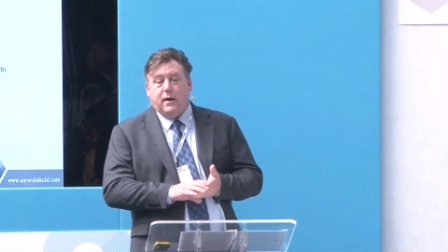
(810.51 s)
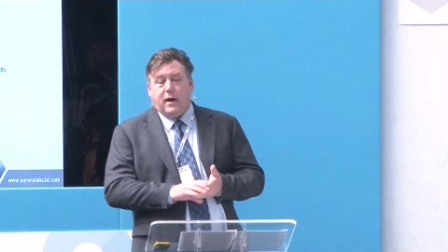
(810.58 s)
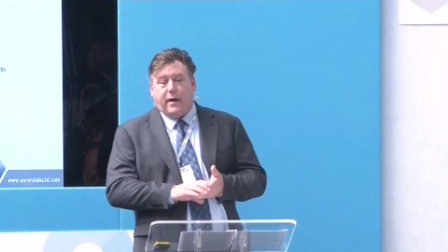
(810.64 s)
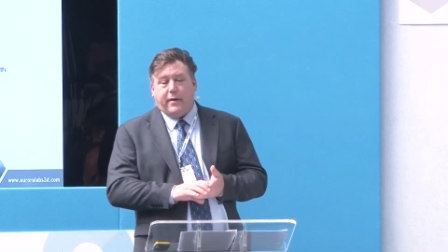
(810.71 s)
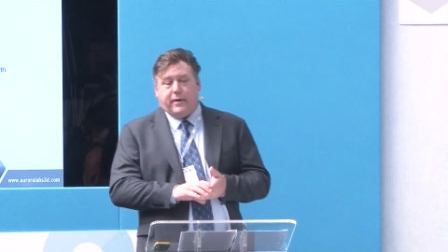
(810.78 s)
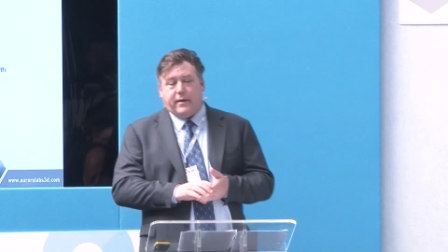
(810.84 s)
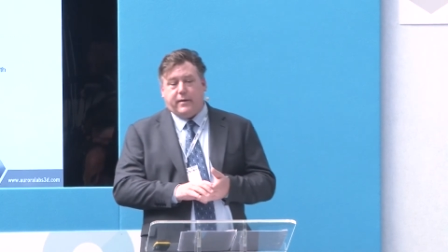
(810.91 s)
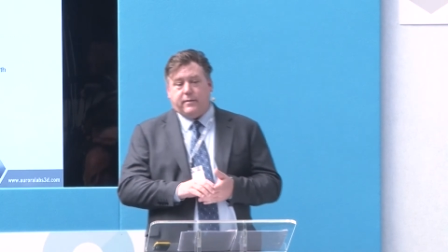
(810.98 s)

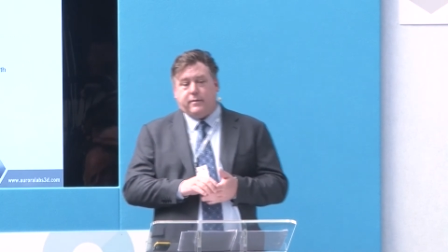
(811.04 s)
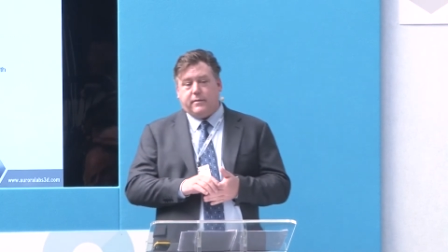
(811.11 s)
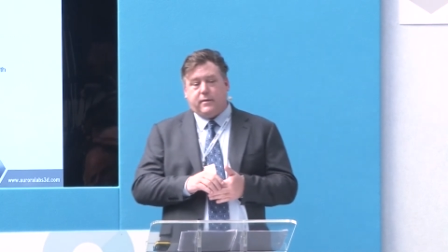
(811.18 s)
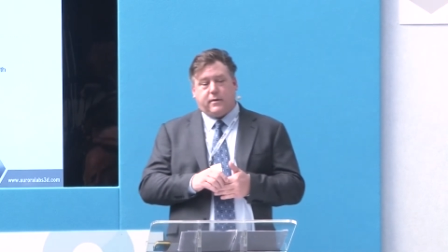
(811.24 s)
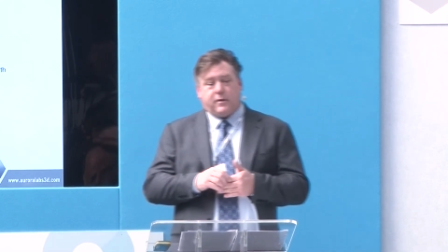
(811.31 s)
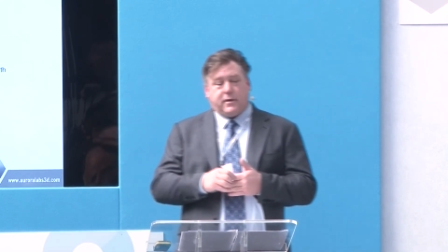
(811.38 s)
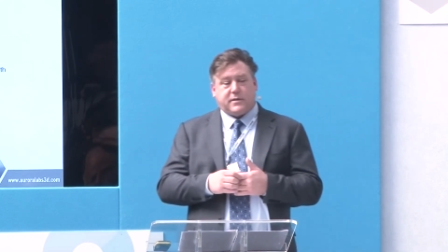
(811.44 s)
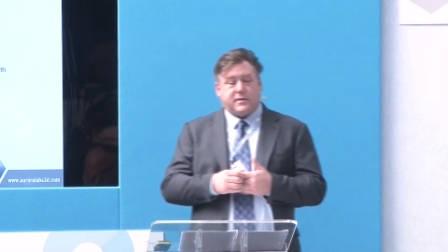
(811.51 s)
and then
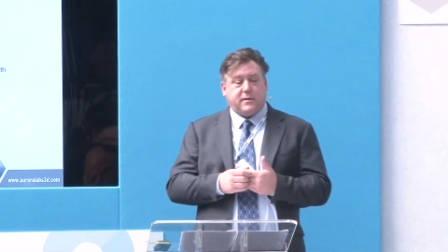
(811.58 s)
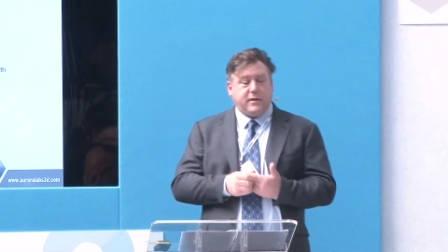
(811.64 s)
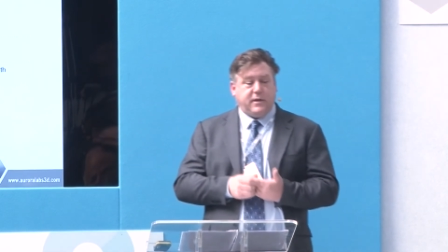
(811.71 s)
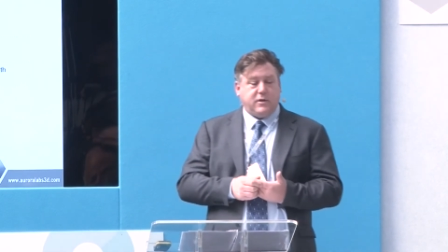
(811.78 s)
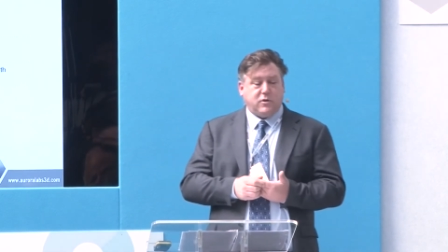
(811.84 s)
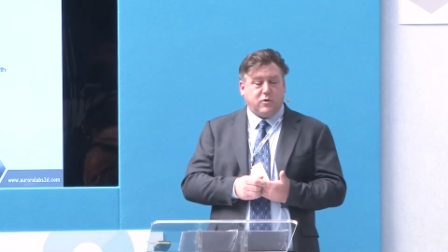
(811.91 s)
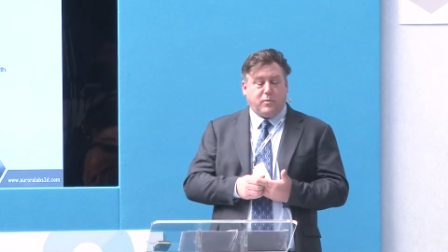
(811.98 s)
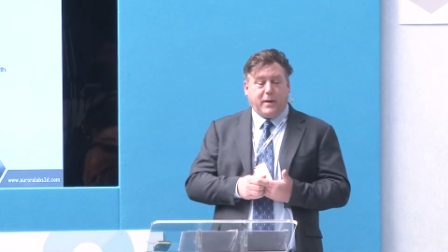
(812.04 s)
the cost of the
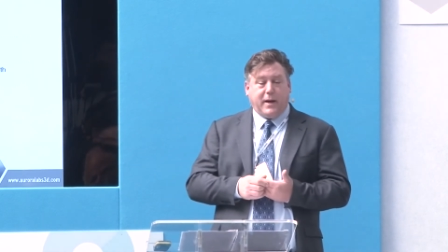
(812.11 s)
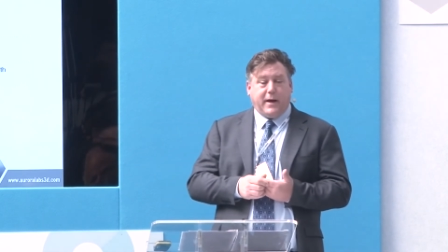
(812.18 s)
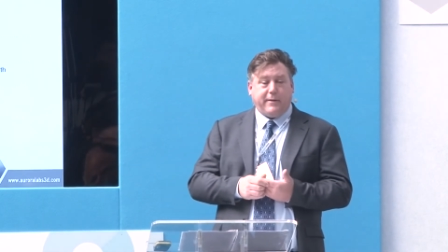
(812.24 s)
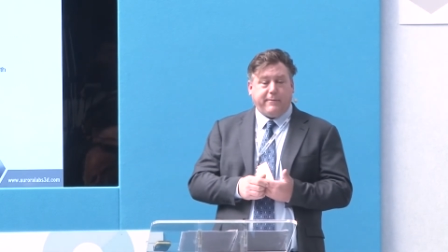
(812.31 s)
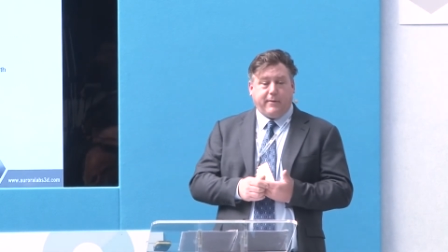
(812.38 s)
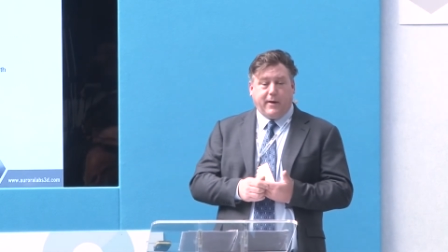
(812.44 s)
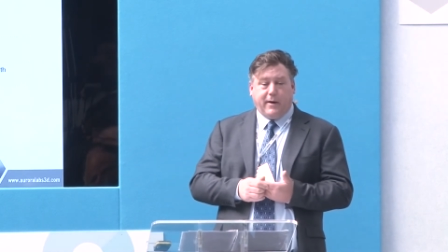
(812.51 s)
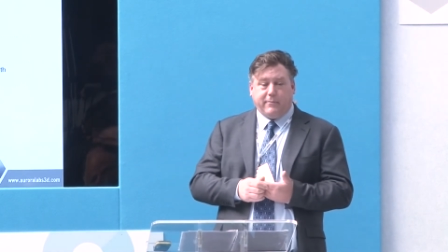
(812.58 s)
digital part
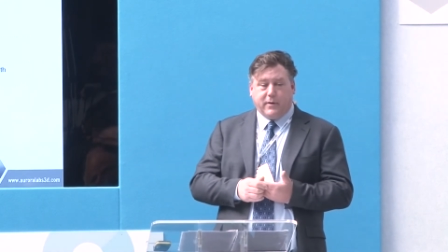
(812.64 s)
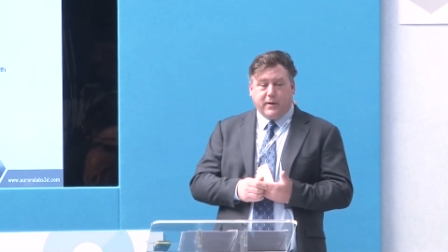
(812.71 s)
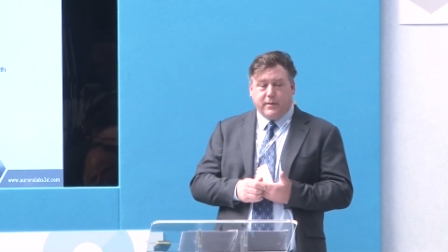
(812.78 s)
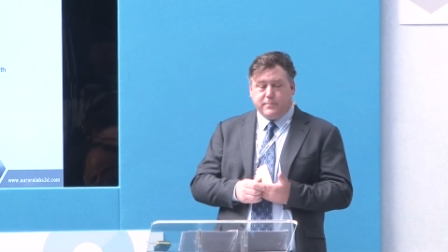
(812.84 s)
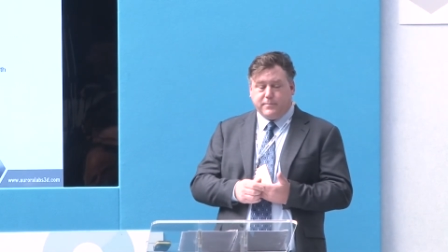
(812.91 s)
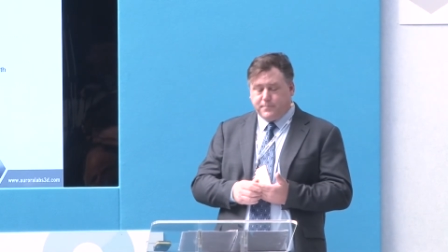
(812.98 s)
if you have one.